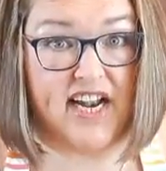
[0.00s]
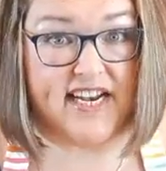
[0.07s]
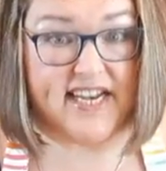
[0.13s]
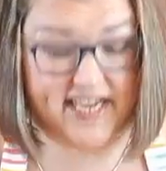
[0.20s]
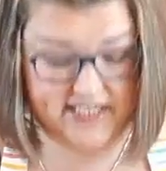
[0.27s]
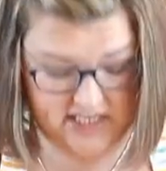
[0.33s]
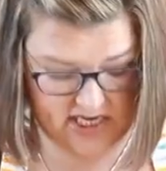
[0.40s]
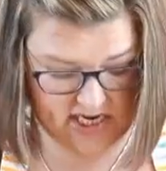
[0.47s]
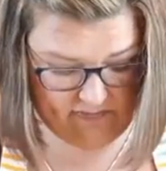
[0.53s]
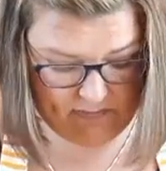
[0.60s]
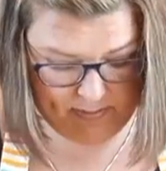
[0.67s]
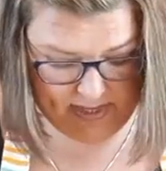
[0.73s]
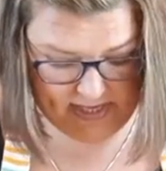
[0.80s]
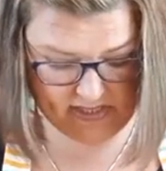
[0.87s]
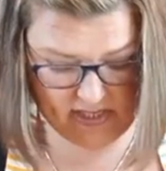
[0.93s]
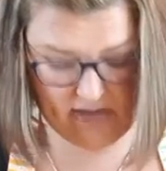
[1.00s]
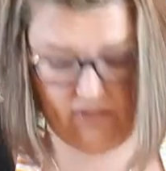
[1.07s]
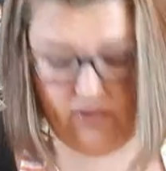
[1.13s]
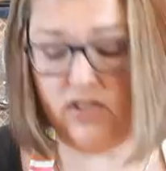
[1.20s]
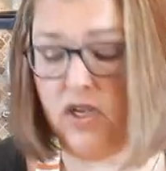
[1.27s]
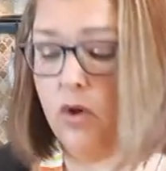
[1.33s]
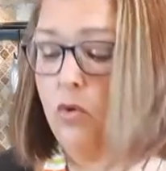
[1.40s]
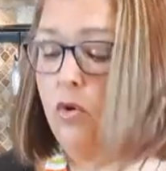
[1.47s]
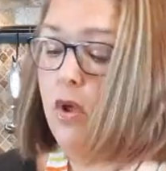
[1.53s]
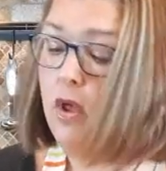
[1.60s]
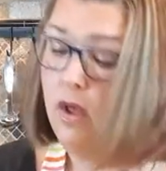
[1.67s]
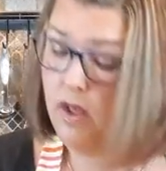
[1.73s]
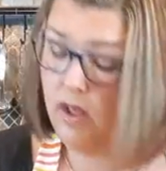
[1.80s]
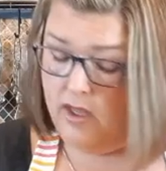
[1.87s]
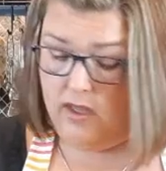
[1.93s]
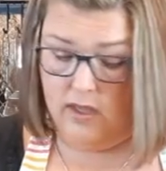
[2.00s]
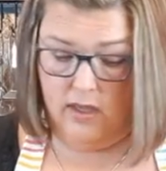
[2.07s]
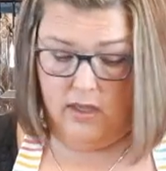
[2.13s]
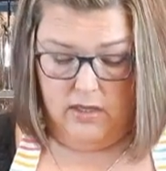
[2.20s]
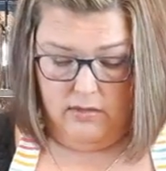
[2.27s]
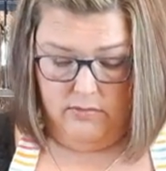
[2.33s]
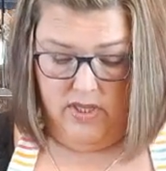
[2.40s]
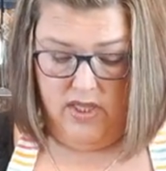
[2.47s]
I tasted a piece of it, so I'm